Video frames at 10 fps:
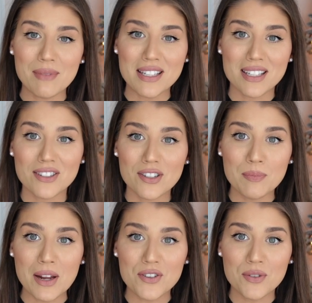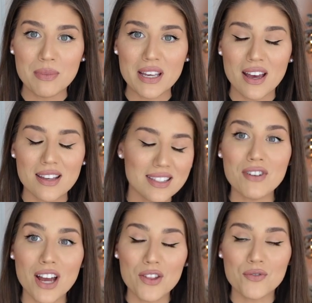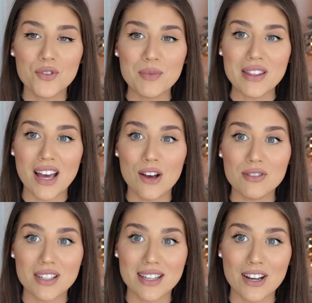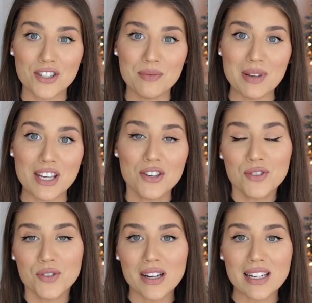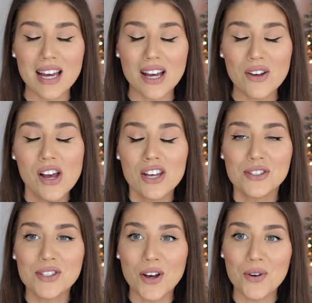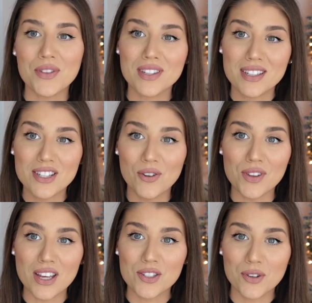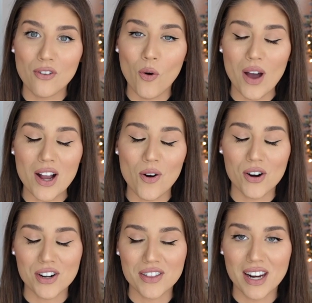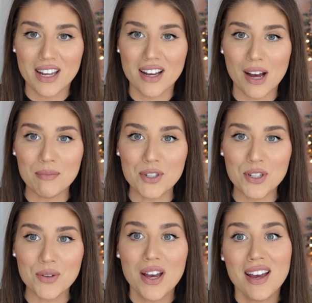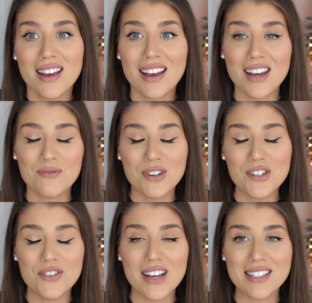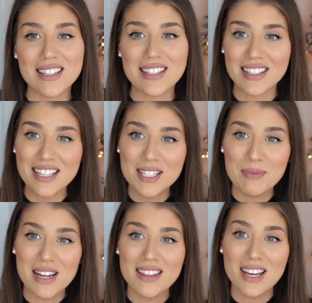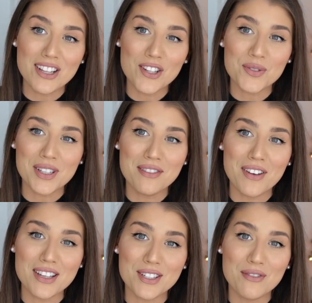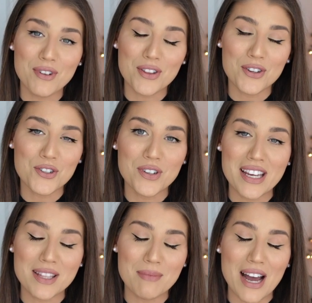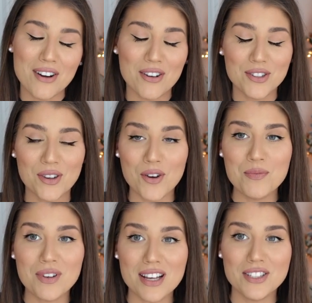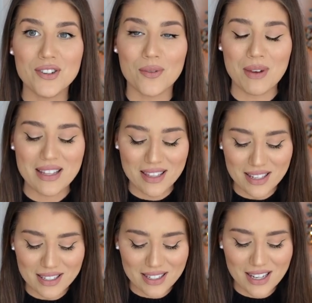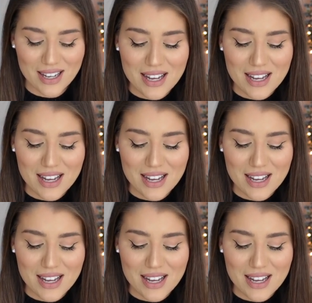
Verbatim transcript: my sister's bedroom because every other room in the house is actually being used right now. So this is the only sort of quiet corner that I could come to and read you guys this list, but I think it looks really festive with her tree in the background, so I hope you guys don't mind this.